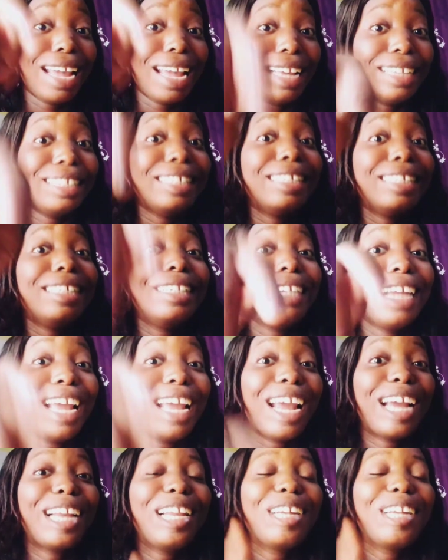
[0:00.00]
It's
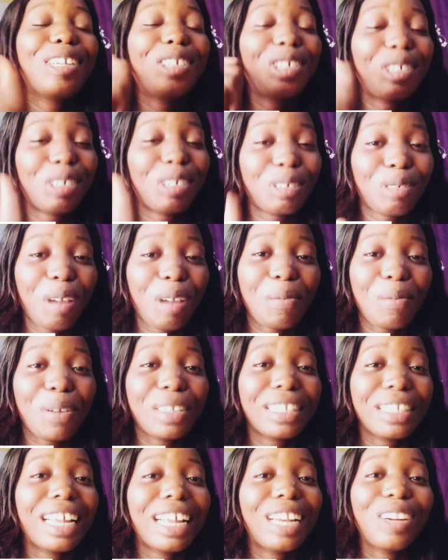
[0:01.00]
there. Click the subscribe
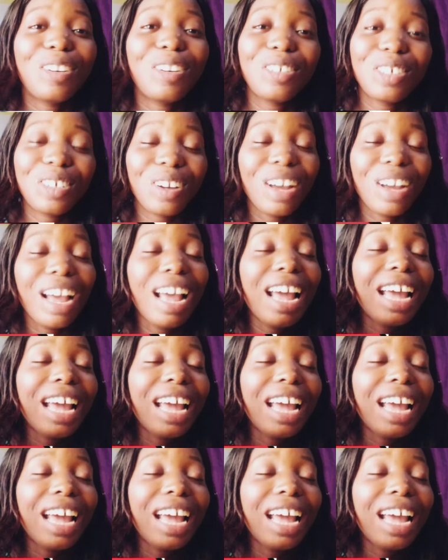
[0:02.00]
button and also